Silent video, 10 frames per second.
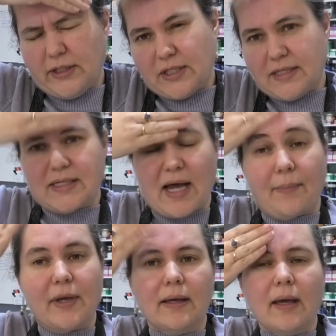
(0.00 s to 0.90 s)
just
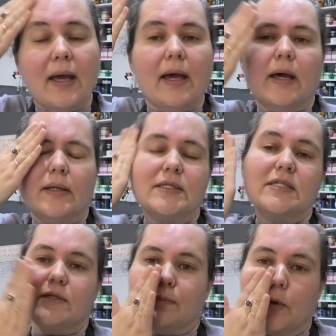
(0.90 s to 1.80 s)
dabbing and
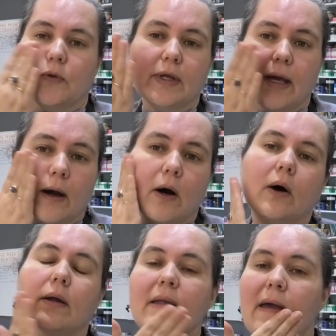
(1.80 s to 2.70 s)
smoothing it
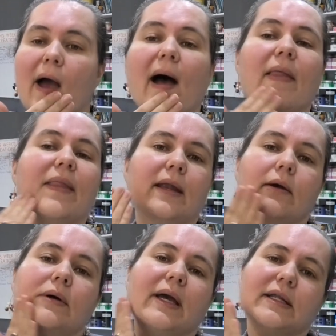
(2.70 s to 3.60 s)
on, and then
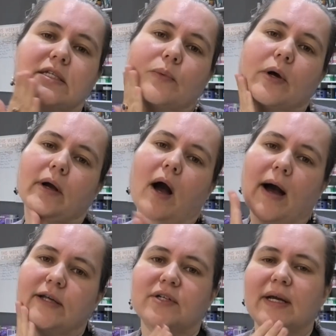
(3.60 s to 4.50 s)
it will get to work
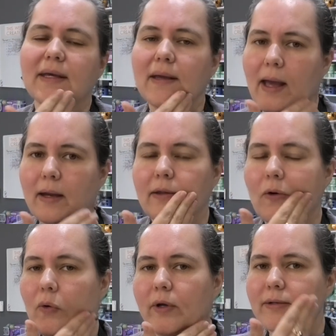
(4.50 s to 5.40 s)
hydrating, and
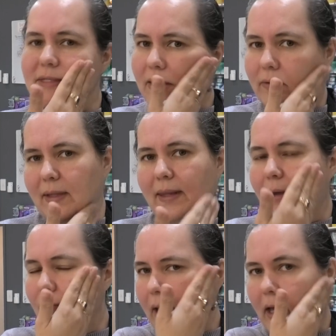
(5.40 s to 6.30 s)
the oils that are in
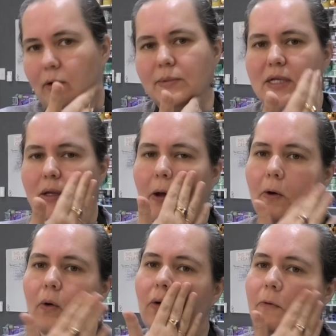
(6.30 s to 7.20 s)
there will help to
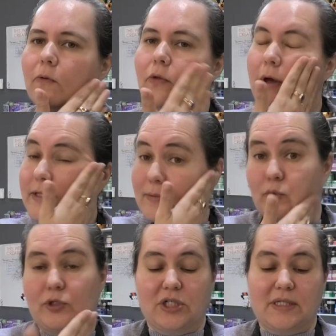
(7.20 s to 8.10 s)
lock all those
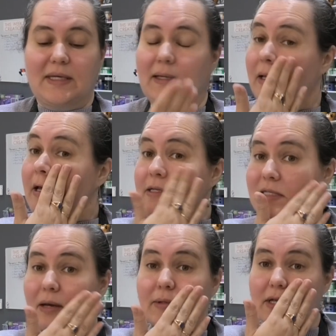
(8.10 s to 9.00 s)
moistures in.
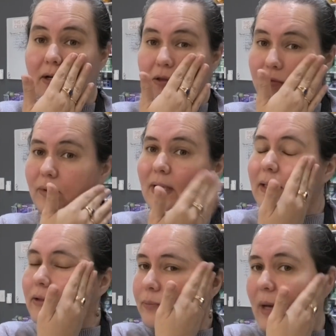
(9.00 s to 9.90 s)
So that was only 3
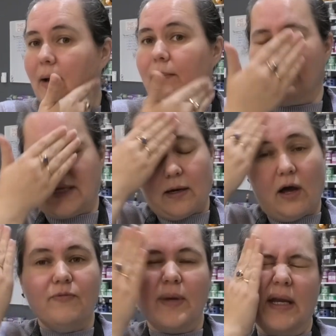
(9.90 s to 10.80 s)
little pumps, and
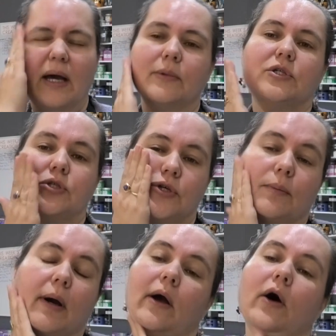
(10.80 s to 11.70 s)
I've been able to do
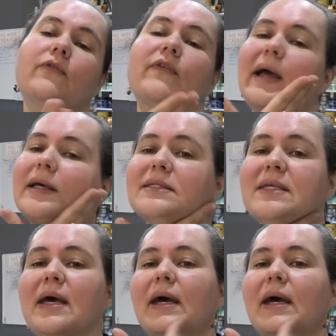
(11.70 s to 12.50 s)
my whole face